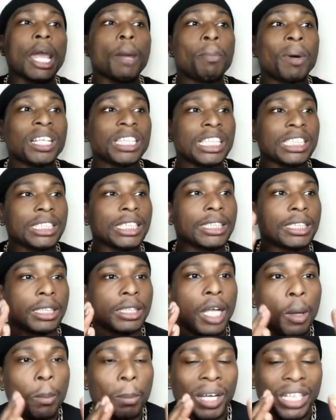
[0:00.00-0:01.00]
God, but this is
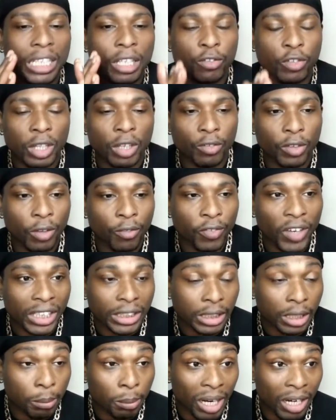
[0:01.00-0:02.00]
no, but the
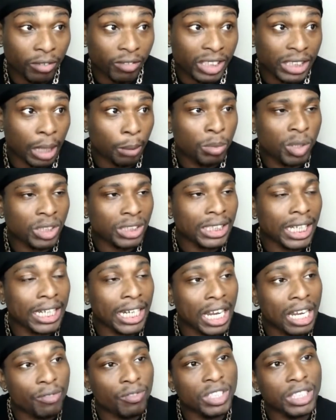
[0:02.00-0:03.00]
fact of the matter is, I'm not
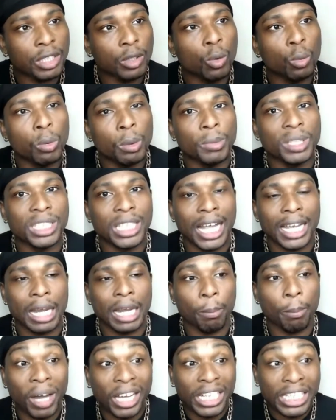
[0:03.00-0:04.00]
saying every single woman's like
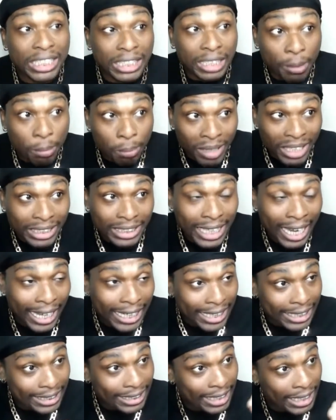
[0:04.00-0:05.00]
that, but it's the
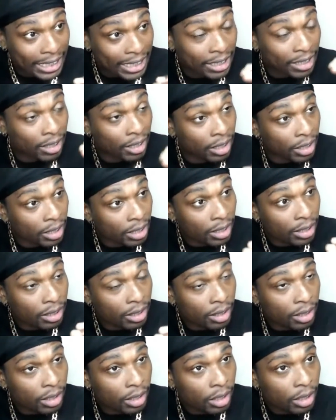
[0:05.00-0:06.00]
mentality.
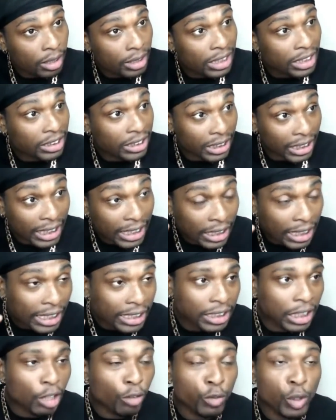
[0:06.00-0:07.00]
This
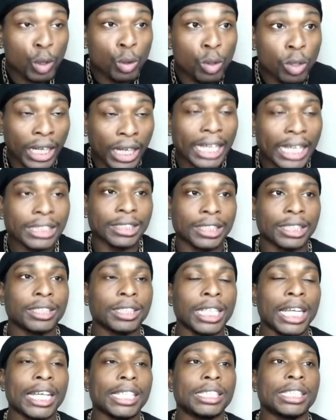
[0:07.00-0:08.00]
if you look at
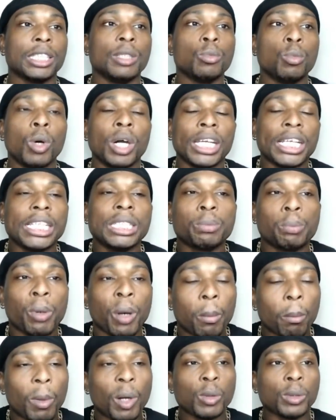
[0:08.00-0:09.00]
society, what is
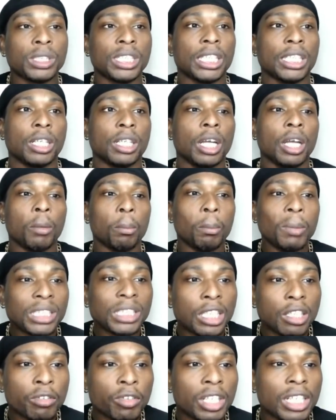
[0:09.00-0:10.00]
promoted?
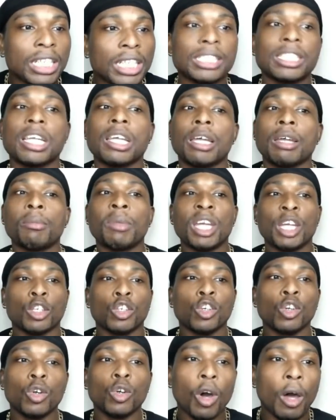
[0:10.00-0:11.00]
Materialism.
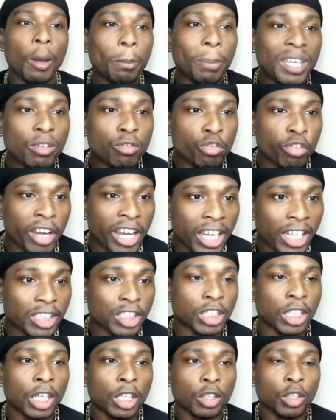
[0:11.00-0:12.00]
You gotta be
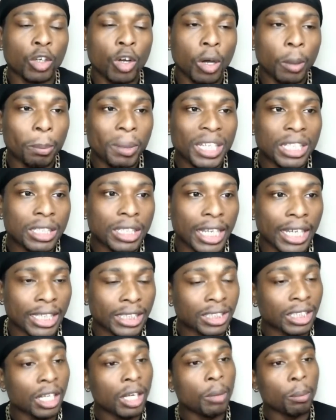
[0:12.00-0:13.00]
rich. You gotta be
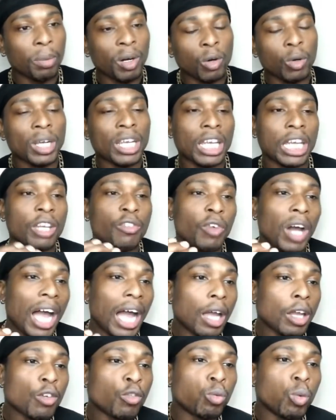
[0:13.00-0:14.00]
this, bro.
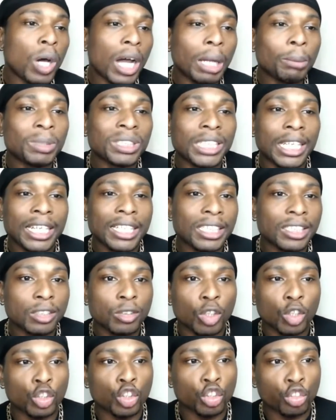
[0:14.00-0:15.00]
If what I'm saying is
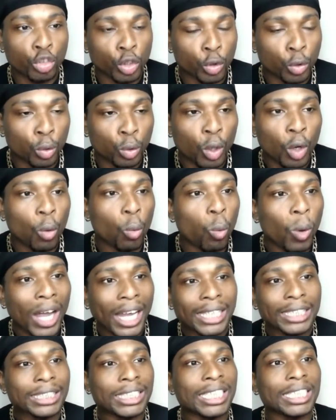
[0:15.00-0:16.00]
not true, why
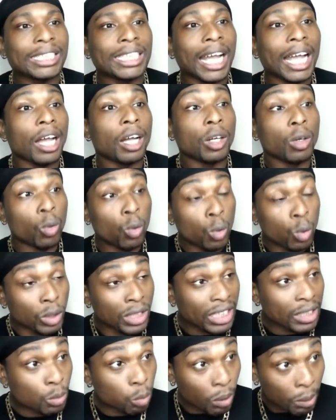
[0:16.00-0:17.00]
is it that all
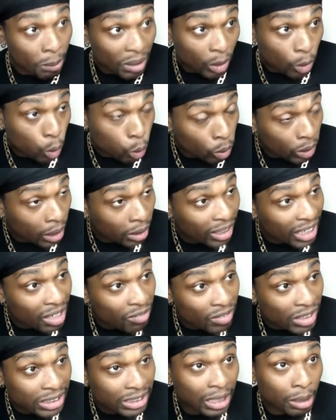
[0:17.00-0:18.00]
these women call up
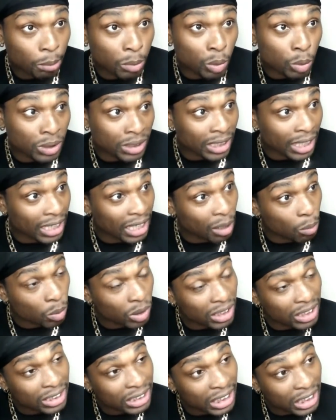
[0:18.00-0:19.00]
Kevin Samuels saying they want a
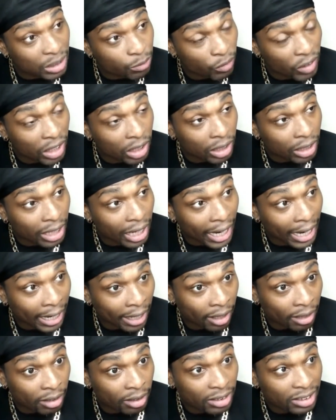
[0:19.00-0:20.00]
6 figure guy?
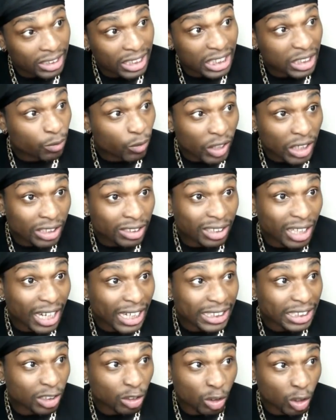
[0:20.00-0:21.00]
6 figures
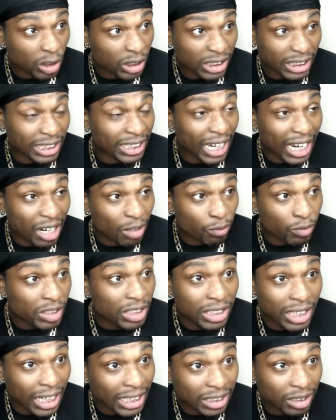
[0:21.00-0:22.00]
guys is not just an average
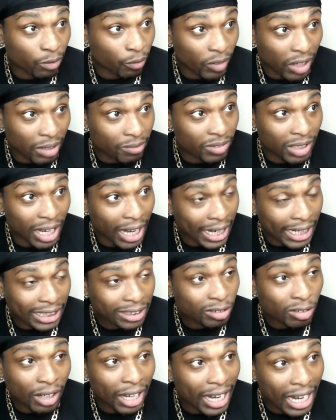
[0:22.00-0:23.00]
9 to 5 guy. That's
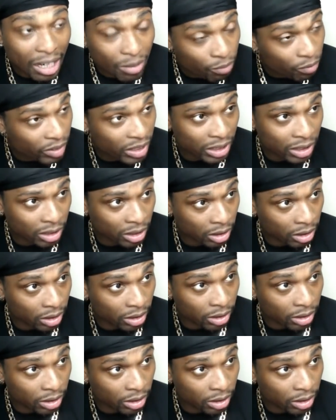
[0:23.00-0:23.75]
not average.